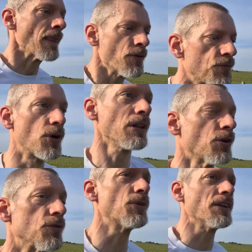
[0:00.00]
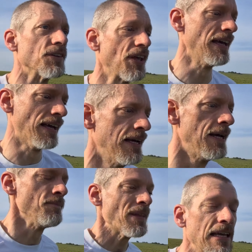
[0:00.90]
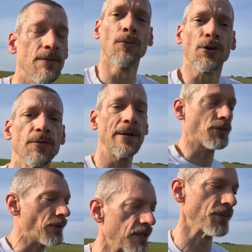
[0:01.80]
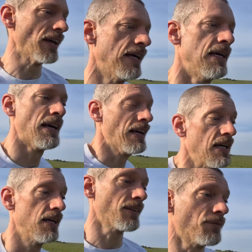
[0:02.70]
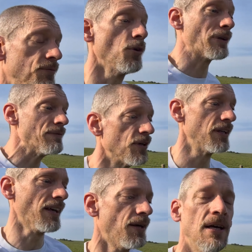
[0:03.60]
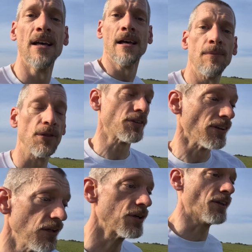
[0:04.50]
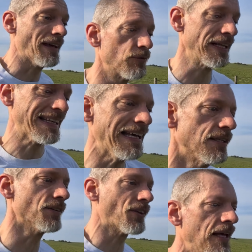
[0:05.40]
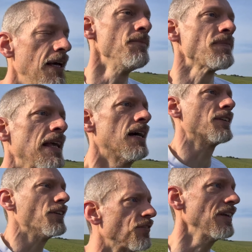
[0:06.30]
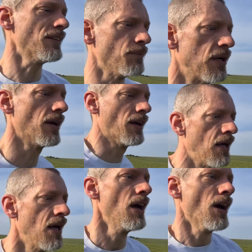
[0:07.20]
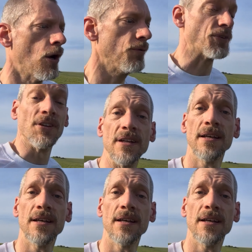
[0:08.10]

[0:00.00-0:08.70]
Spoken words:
for a lot of runners, even more experienced runners, they've not even bothered to look at their running cadence. And you see them often,